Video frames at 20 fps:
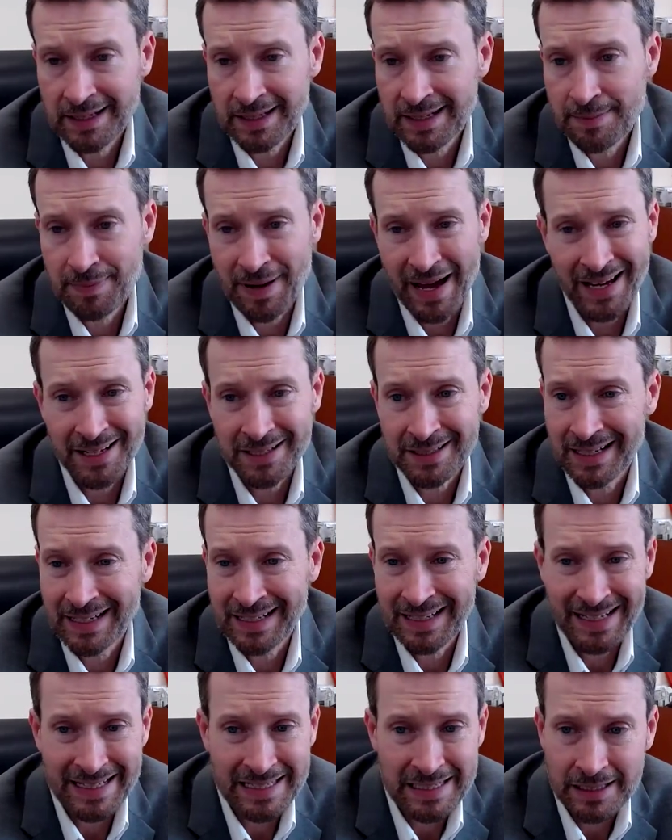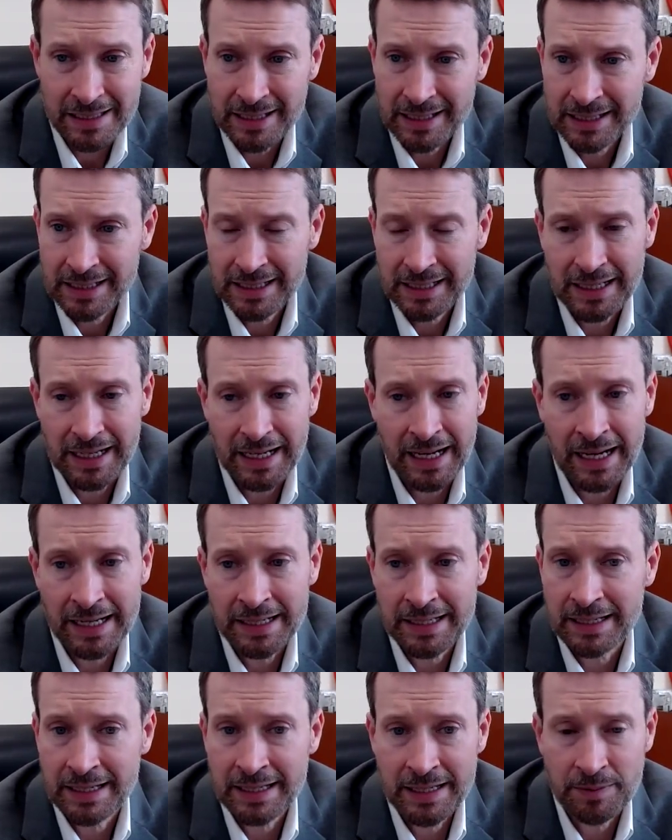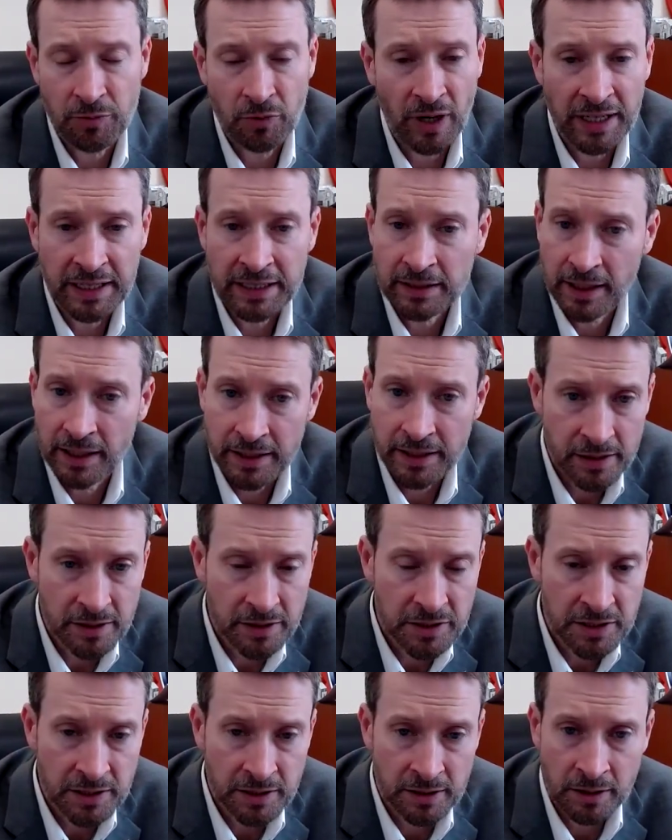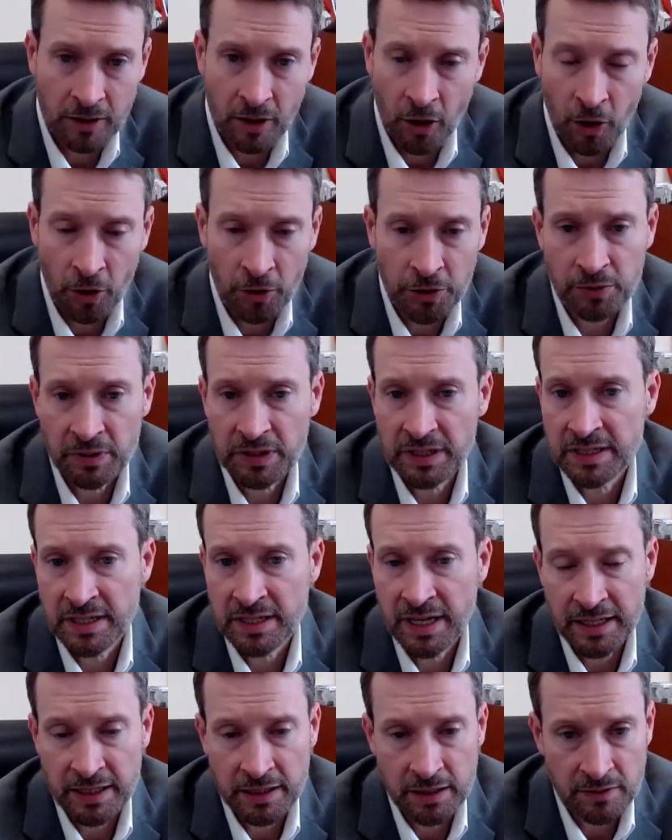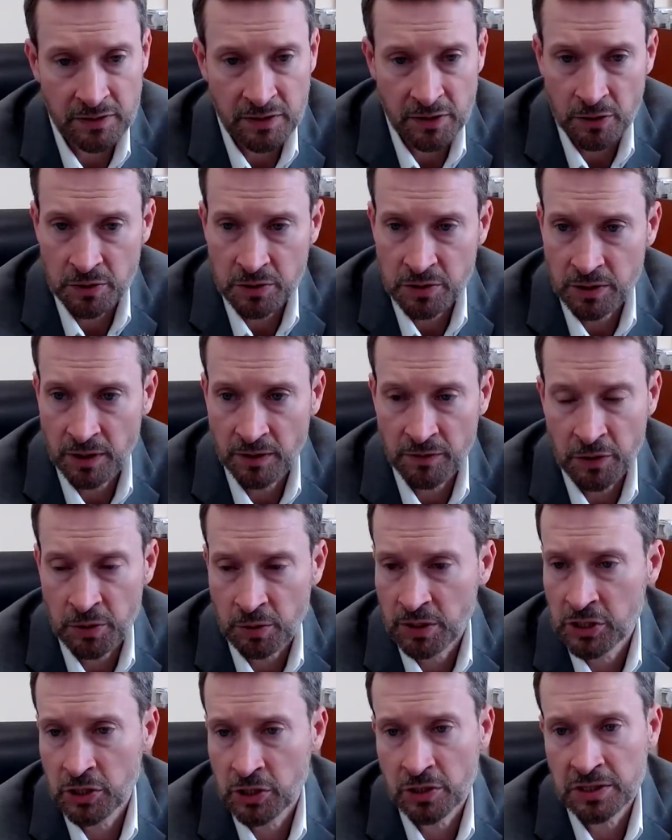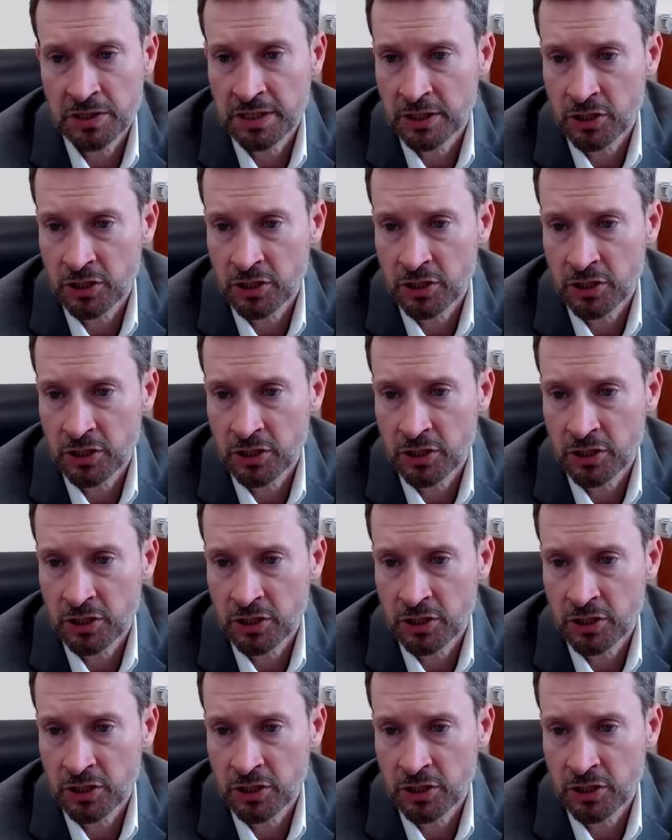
I could keep asking nicely. I could keep writing letters to all three executives of those three